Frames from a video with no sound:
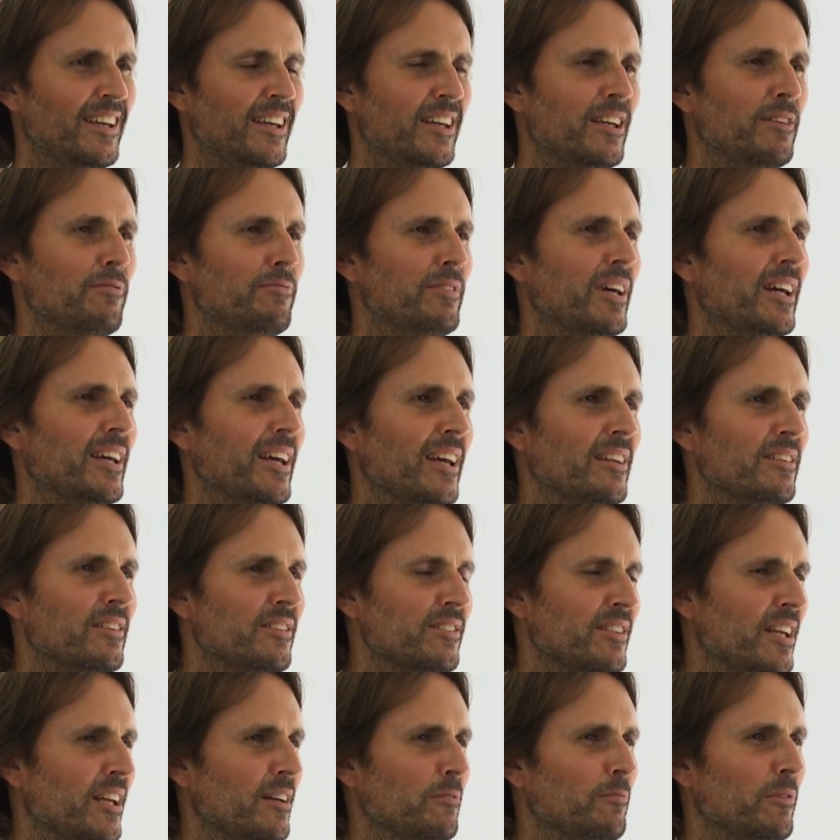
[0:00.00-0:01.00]
if they
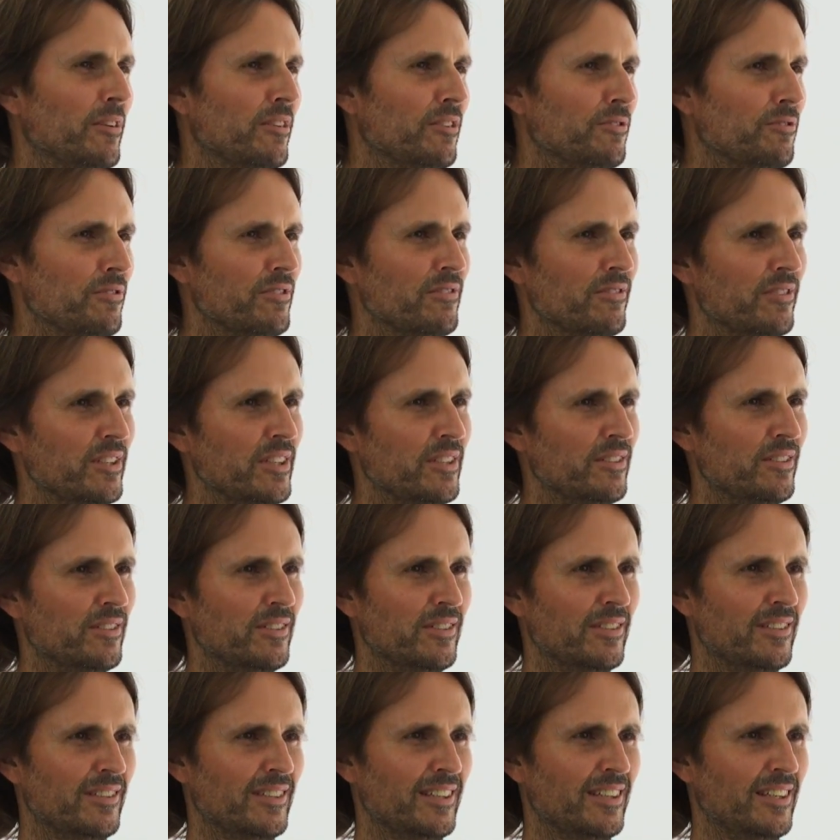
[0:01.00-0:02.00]
understand what the truth
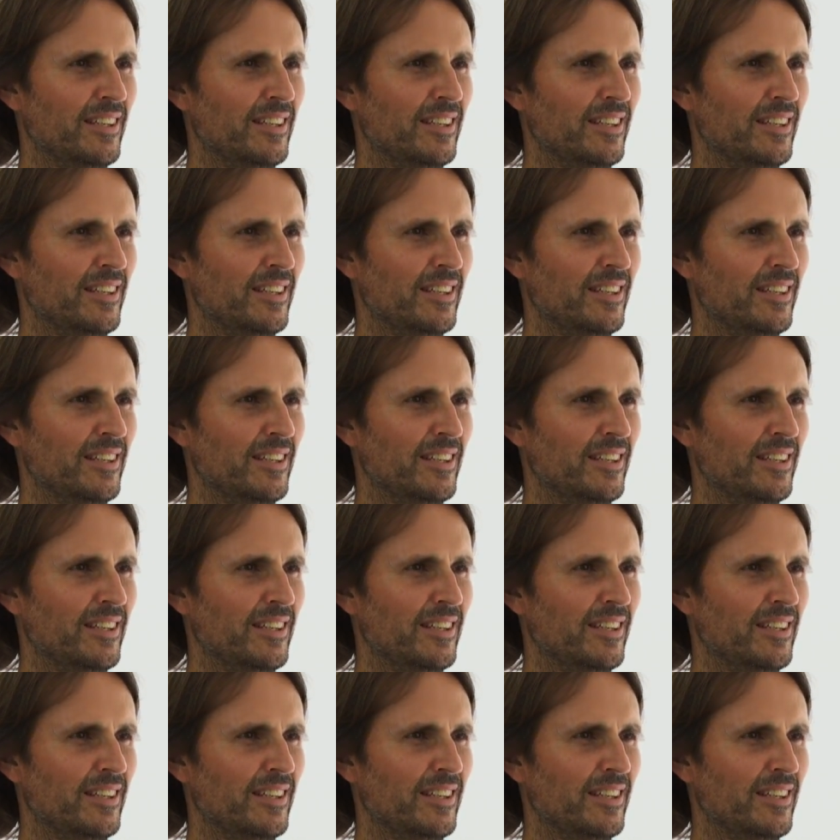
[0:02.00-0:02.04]
is.